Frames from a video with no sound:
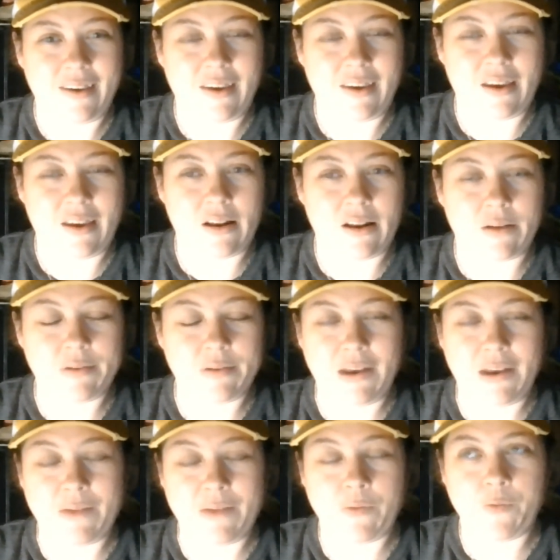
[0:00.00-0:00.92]
And I'll
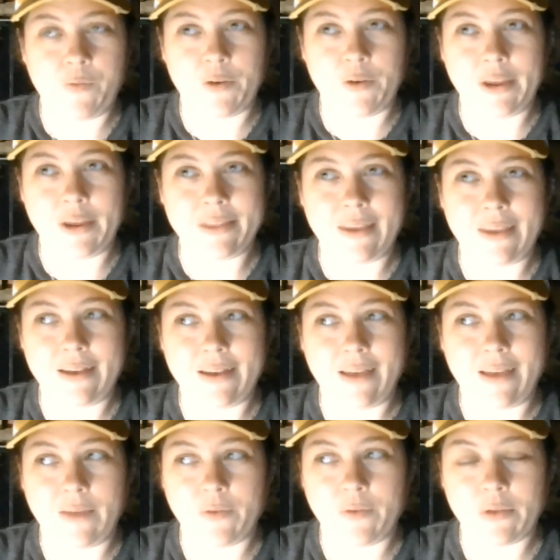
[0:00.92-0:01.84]
never forget that
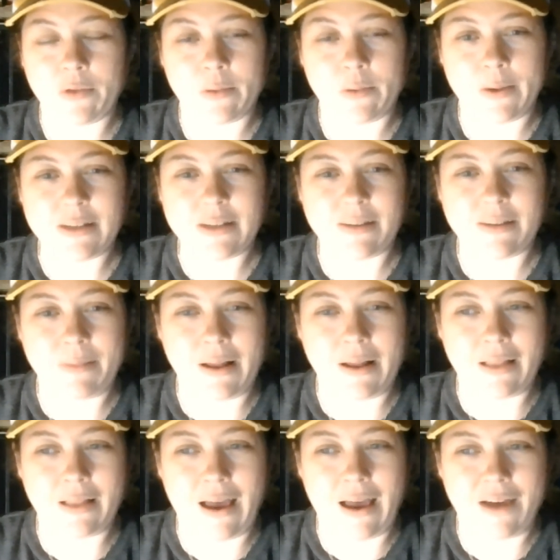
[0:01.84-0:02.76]
day for the rest of my
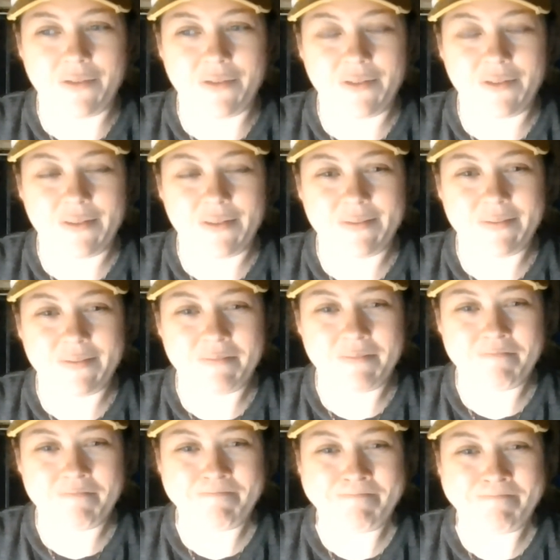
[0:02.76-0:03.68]
life.
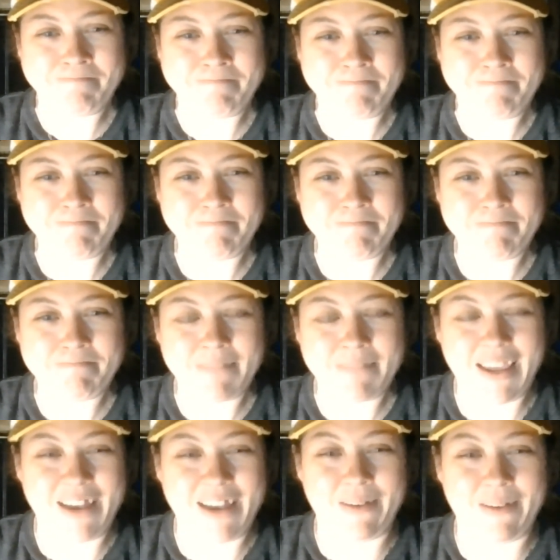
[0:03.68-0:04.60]

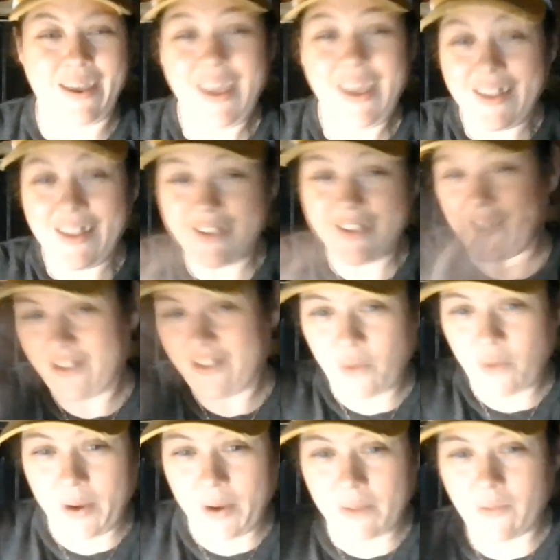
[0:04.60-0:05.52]
Anyway, this is
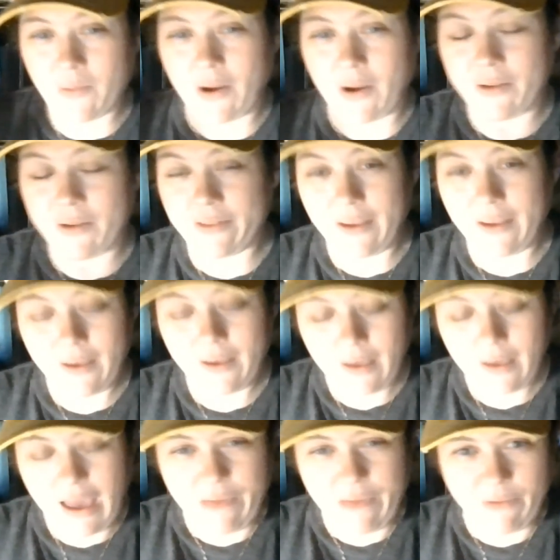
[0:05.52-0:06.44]
Queen Rose.
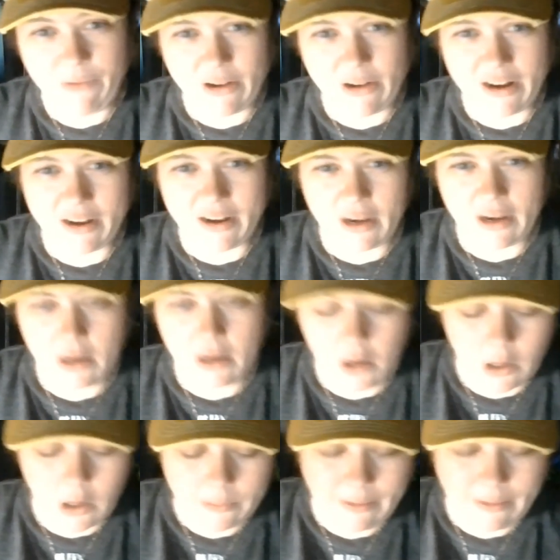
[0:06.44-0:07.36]
I figured I'd end it
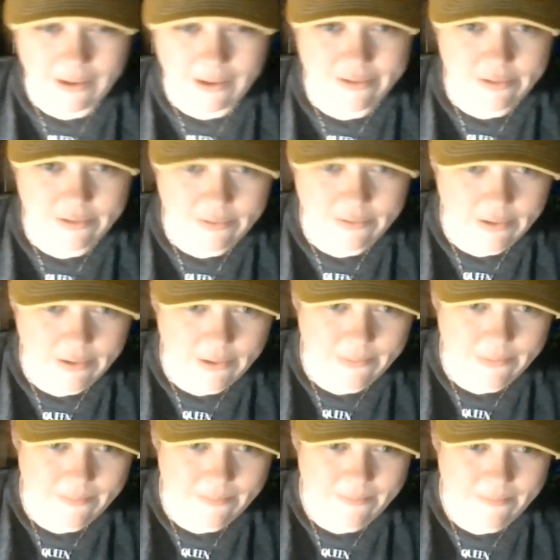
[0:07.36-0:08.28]
on a positive
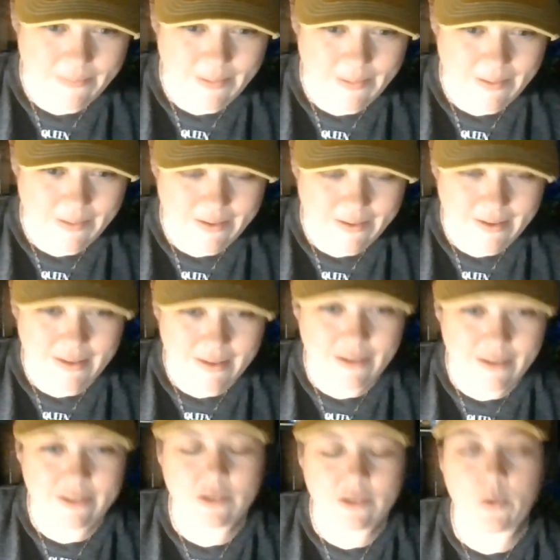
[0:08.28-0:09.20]
note.
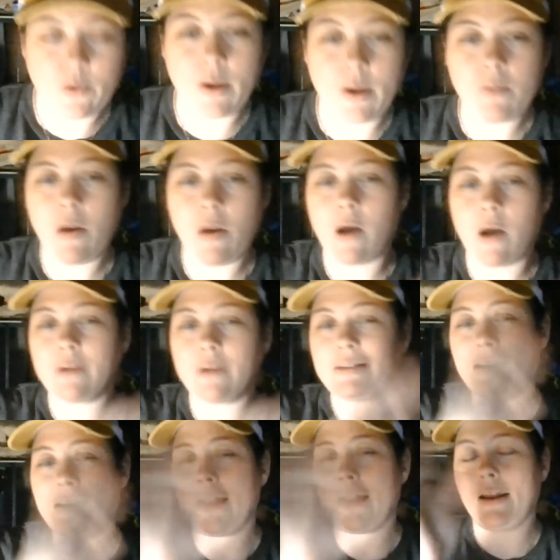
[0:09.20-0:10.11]
This is Queen
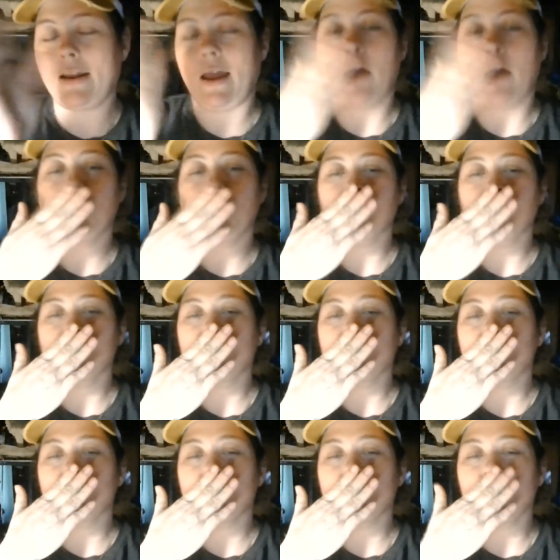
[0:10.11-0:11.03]
Rose signing out.
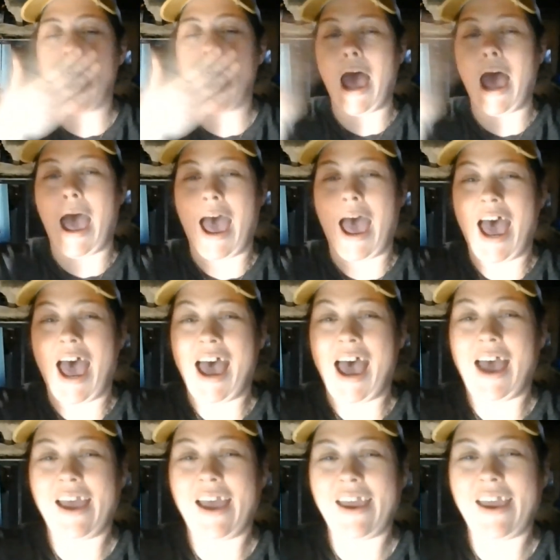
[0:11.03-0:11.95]

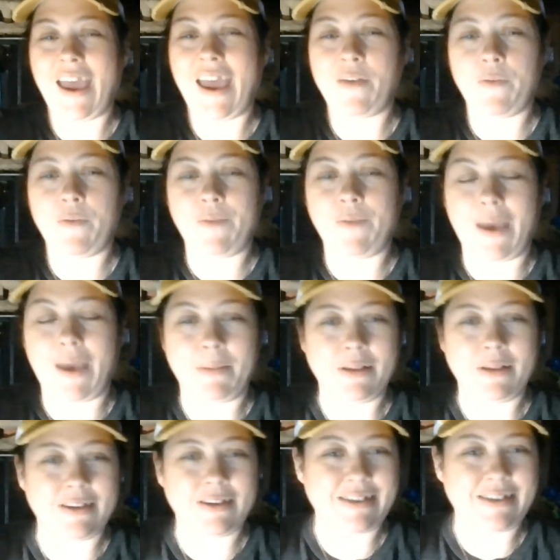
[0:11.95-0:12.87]
Mwah! Have a
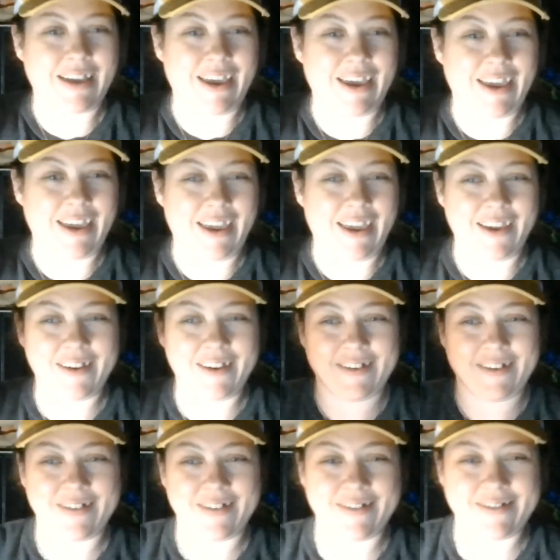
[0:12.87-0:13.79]
fabulous day.
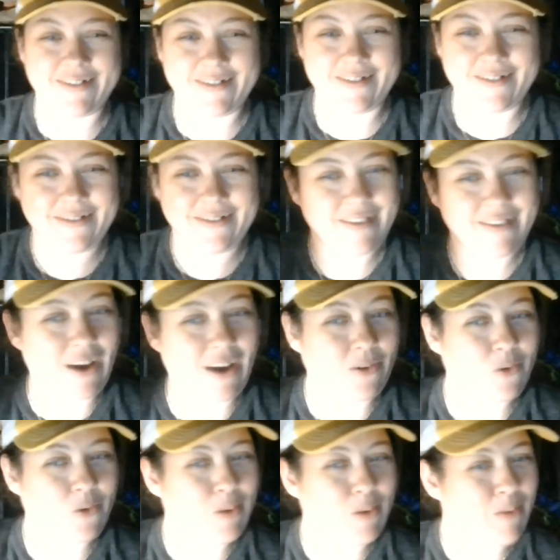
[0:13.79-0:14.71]

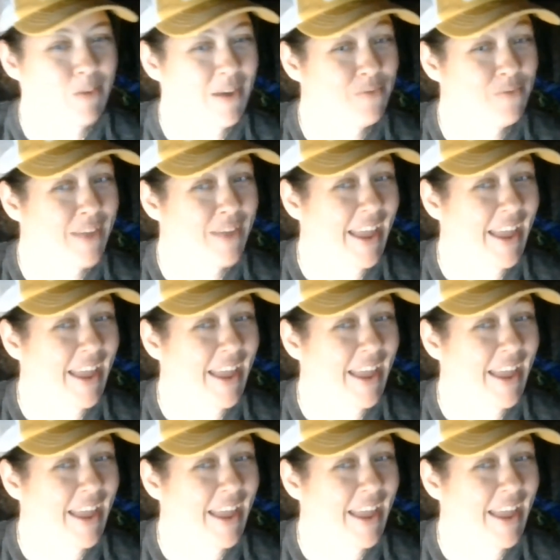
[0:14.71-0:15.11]
Bye.